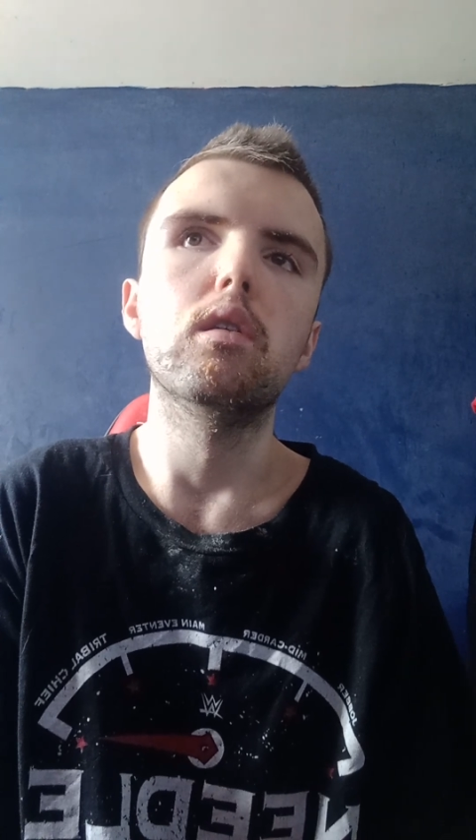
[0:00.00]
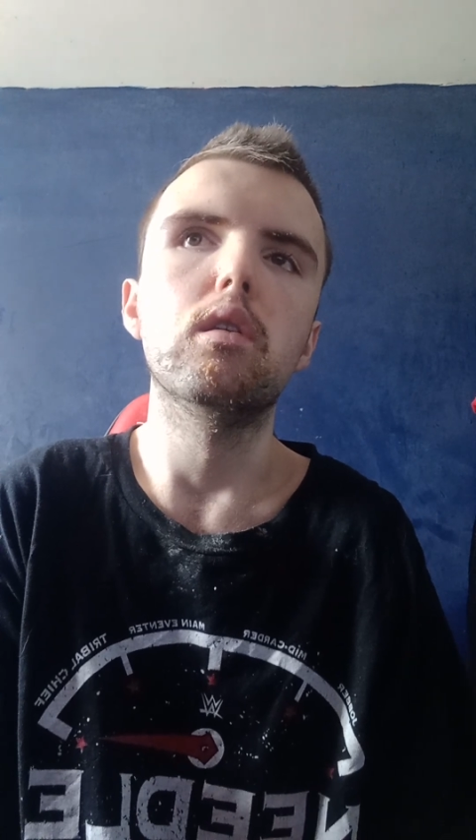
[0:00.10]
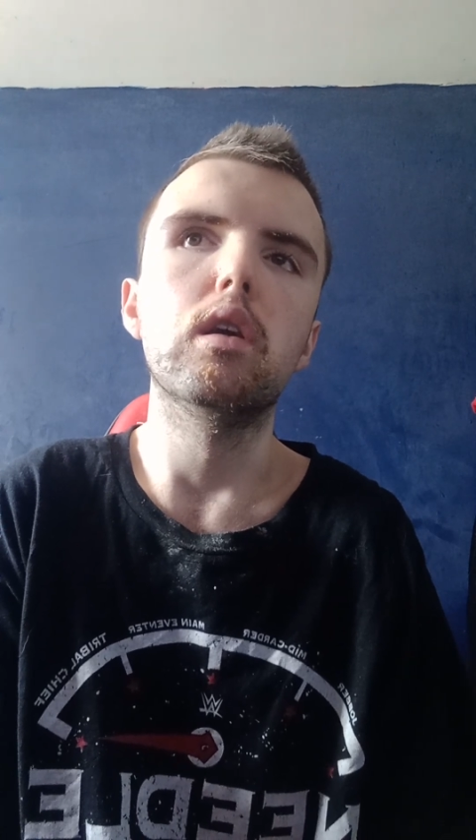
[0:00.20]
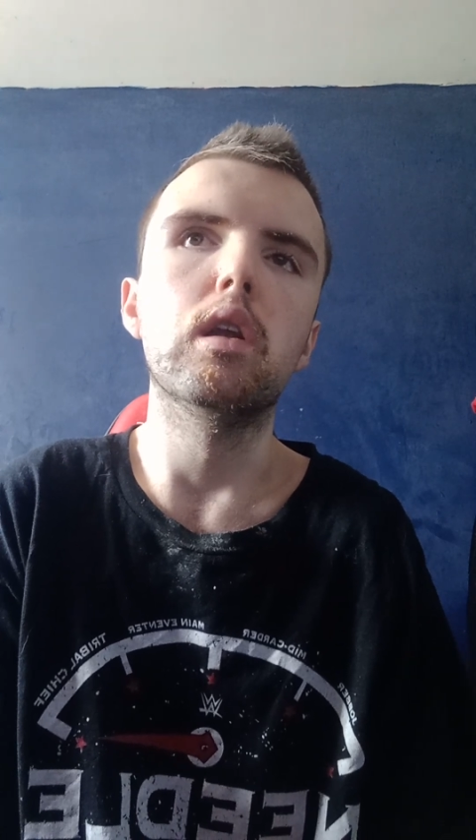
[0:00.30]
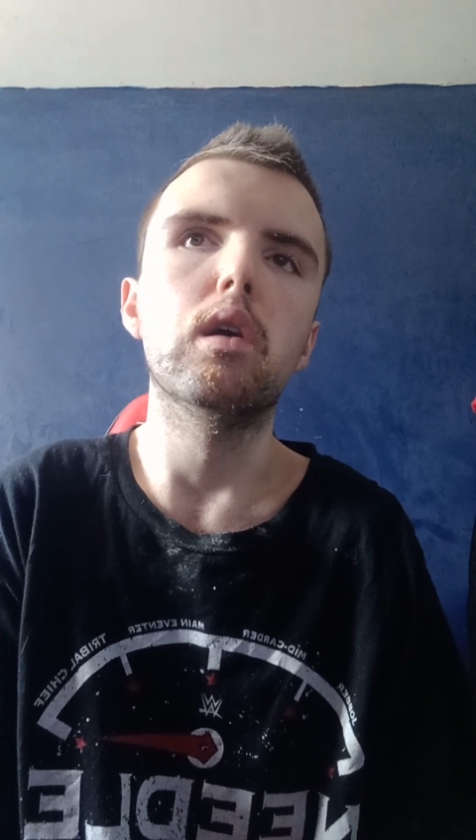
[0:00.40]

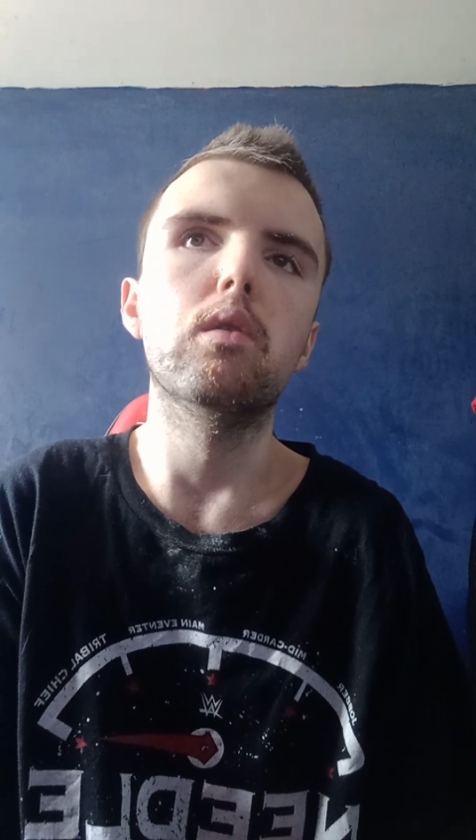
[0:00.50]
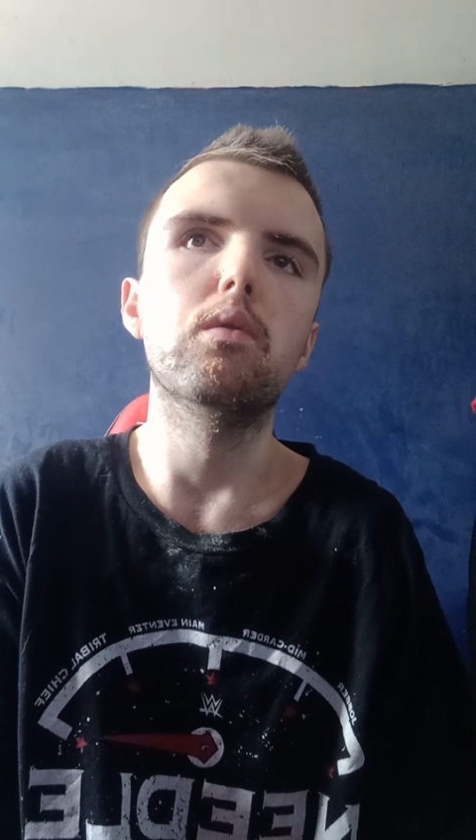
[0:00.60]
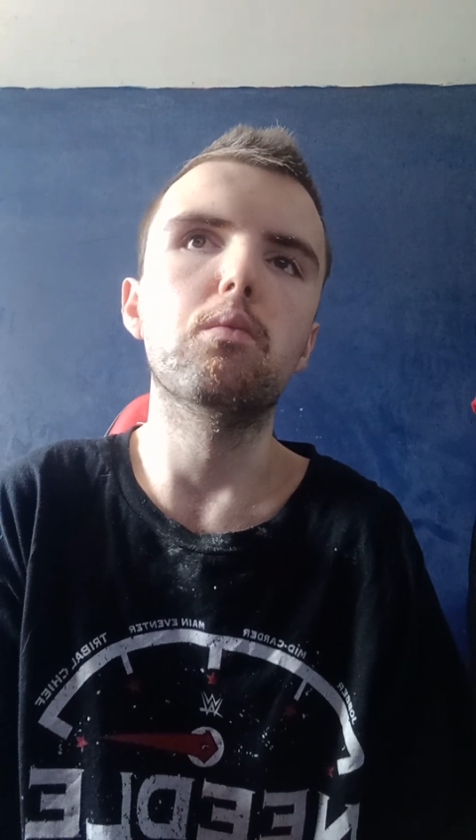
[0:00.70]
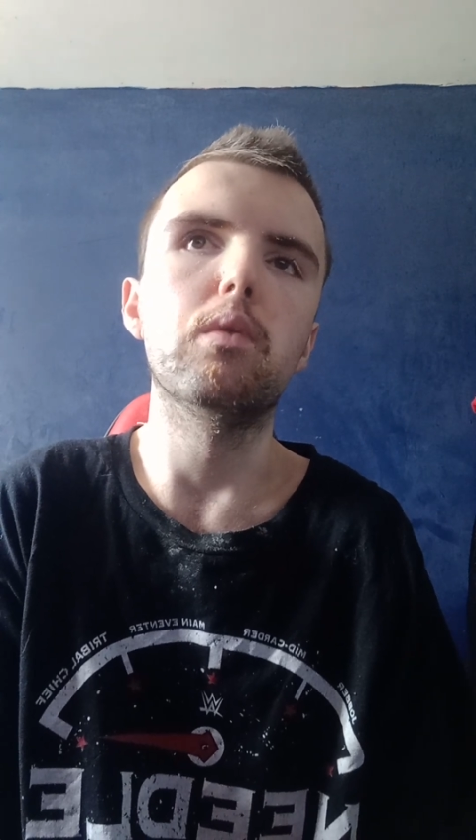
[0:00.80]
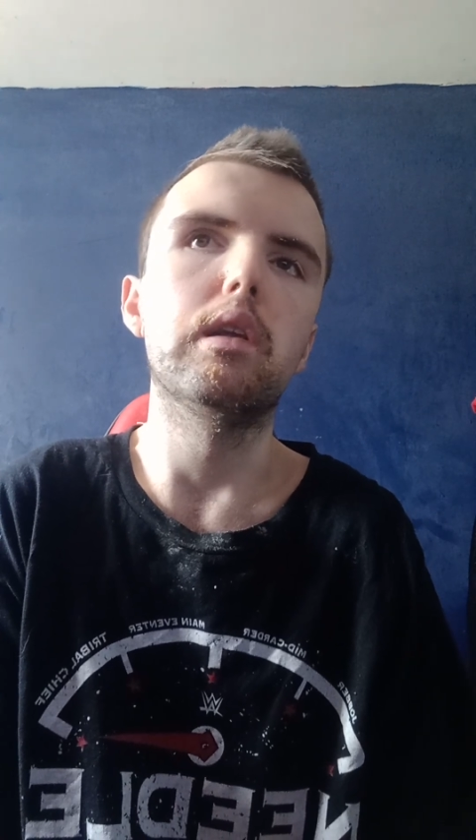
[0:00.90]
you
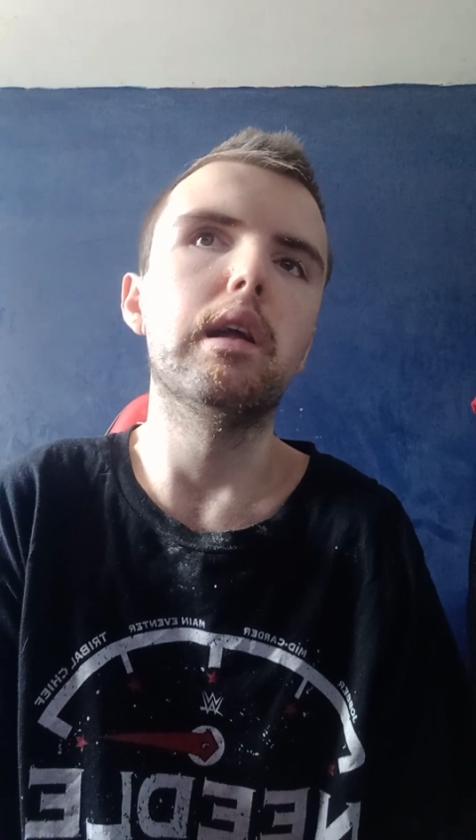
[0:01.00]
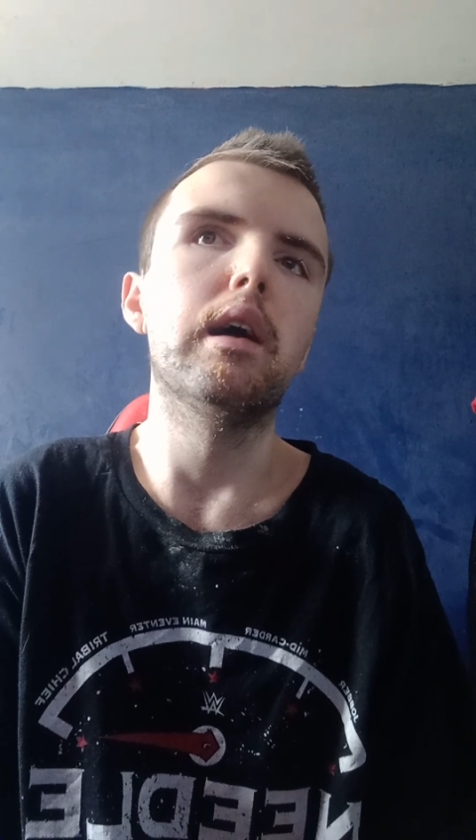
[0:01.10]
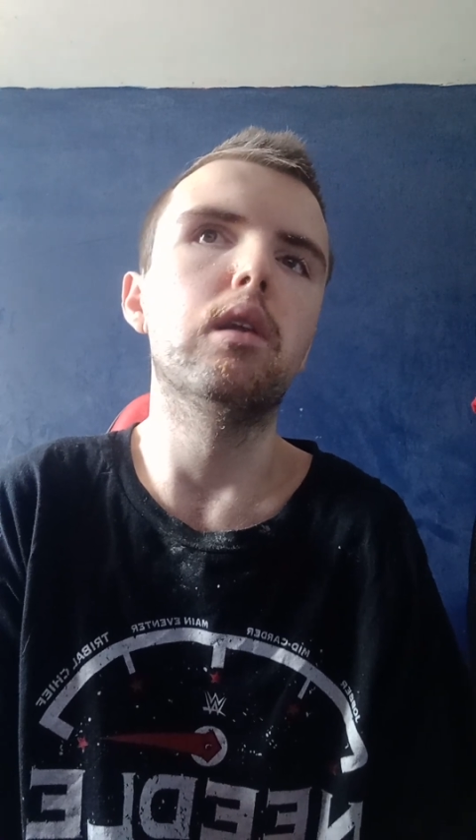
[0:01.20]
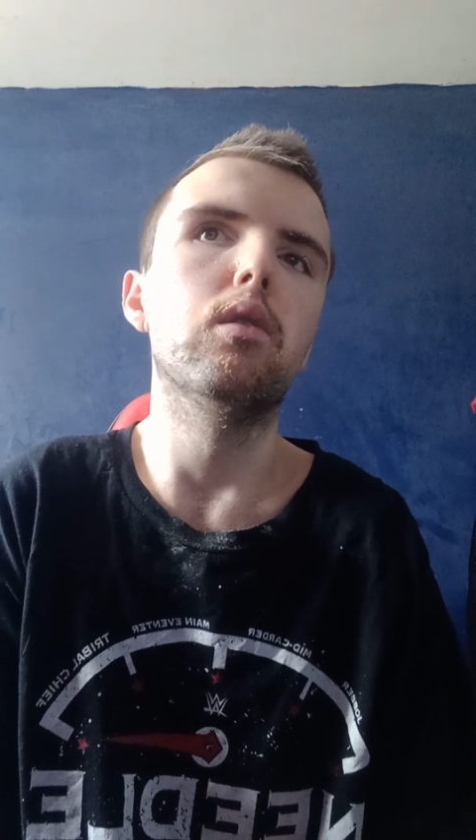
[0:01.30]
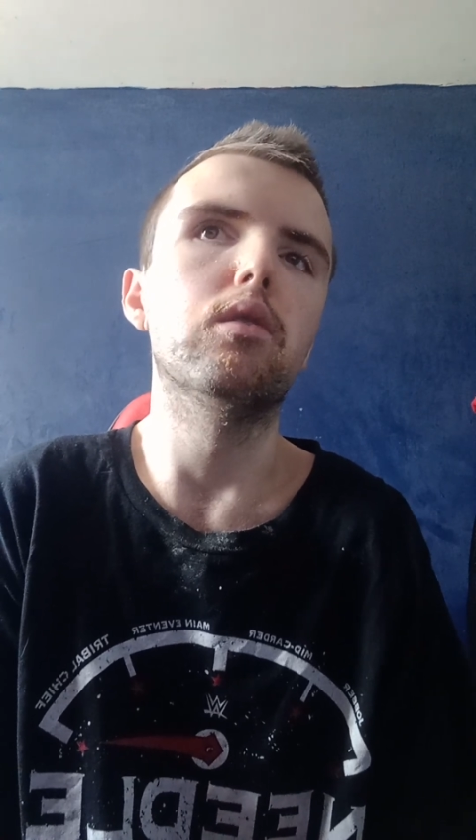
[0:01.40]
know, we
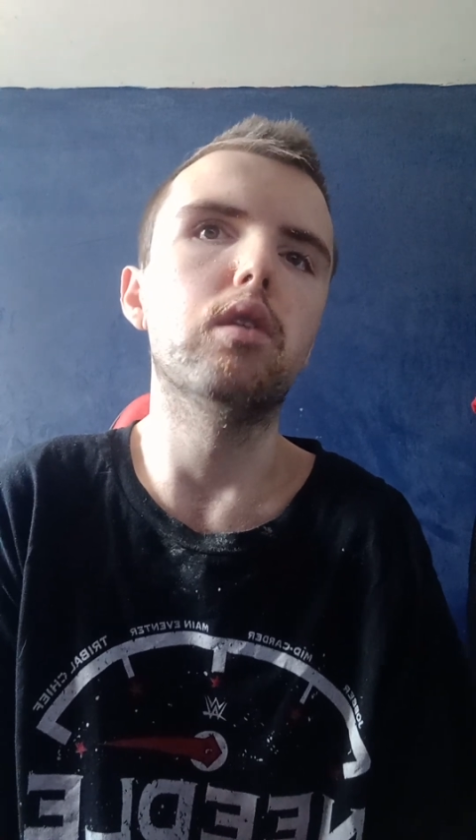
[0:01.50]
get a lot